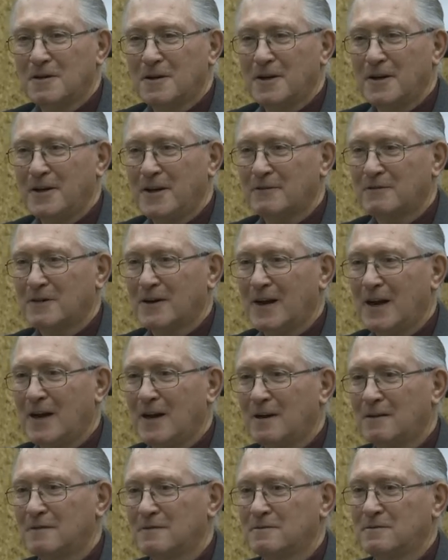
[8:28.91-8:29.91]
I never
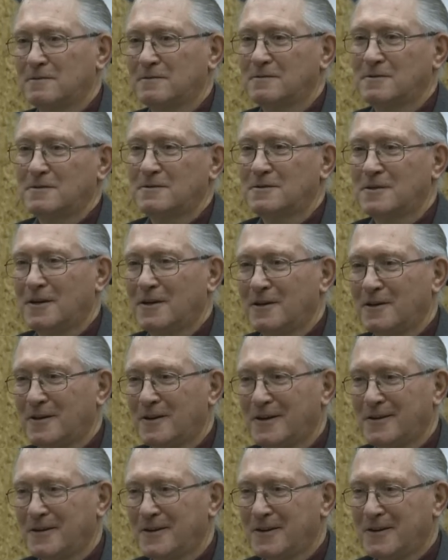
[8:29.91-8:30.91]
have, and
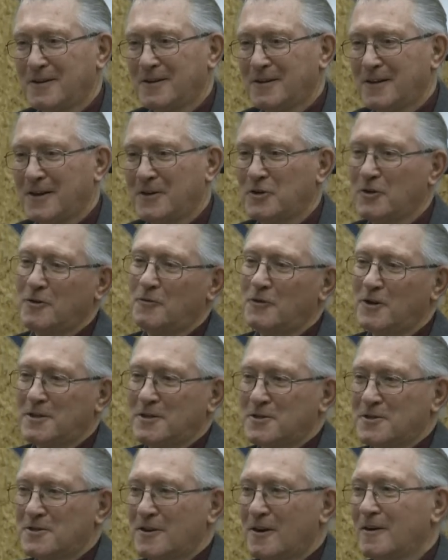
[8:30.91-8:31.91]
I don't want
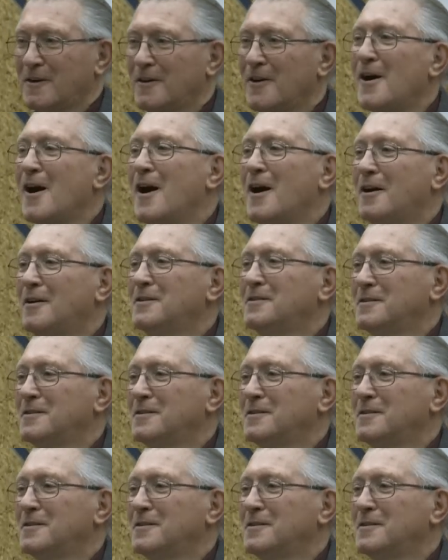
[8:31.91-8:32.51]
to start now.